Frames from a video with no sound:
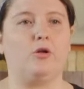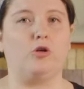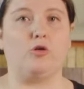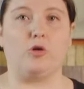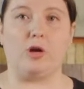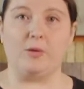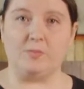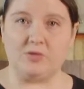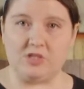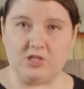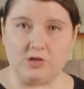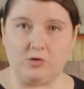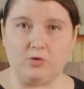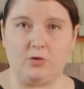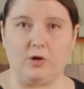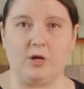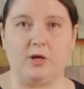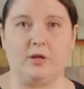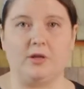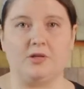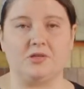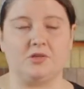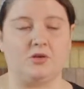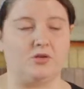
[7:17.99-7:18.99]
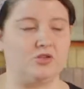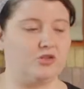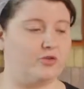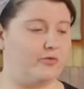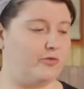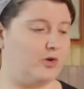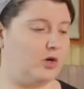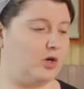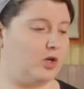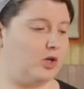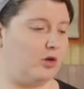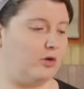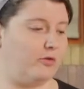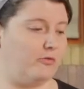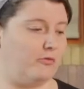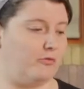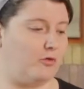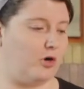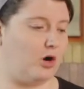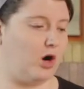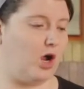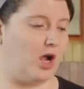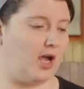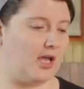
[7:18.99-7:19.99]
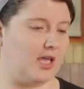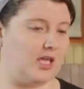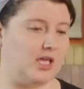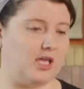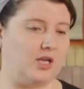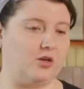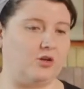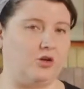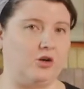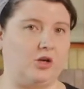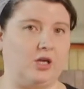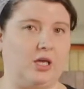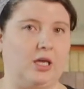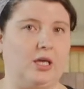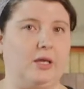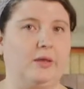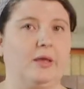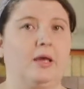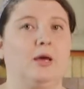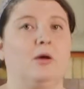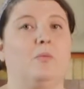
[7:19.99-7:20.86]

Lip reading: grapeseed oil is also very good for high heat cooking.